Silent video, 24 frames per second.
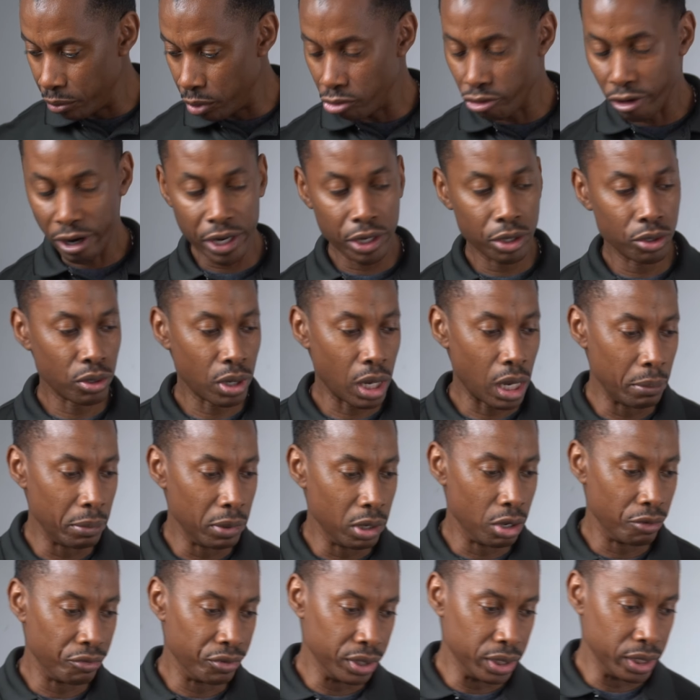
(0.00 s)
But right now, I'm
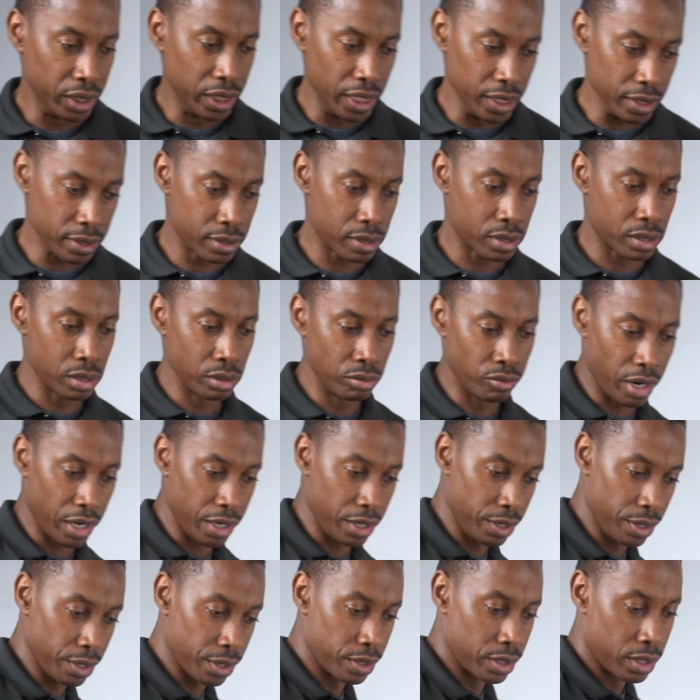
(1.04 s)
loving this right
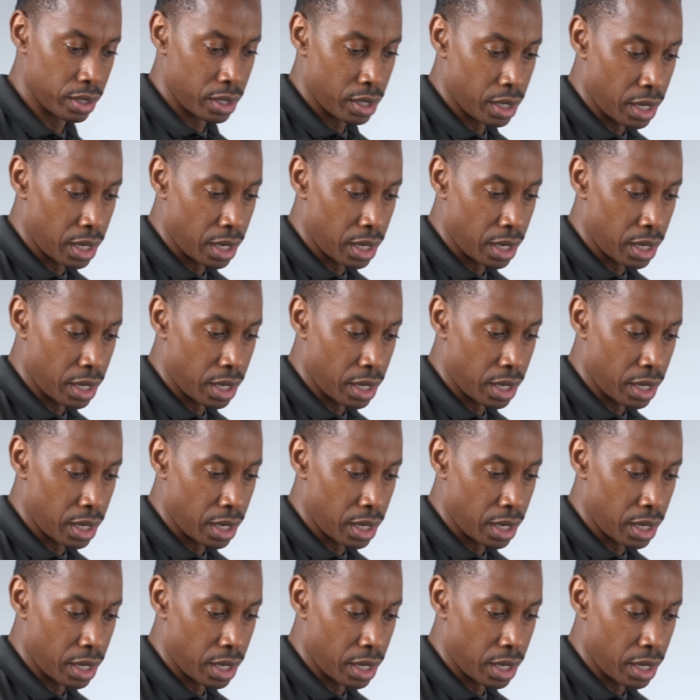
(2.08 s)
here.